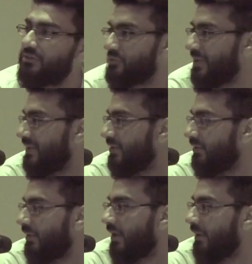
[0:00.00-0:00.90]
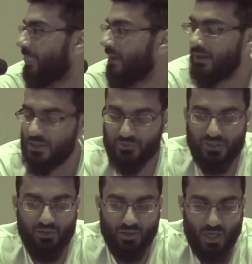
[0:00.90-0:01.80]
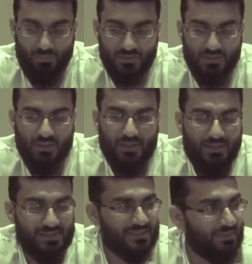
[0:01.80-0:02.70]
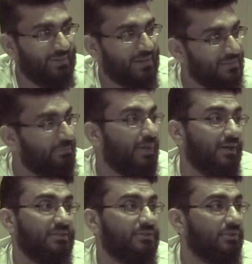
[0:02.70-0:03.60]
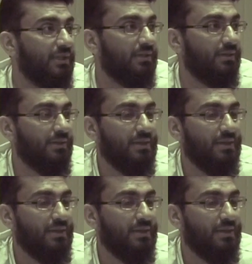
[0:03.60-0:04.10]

shredding your garments, this is something that's still practiced today.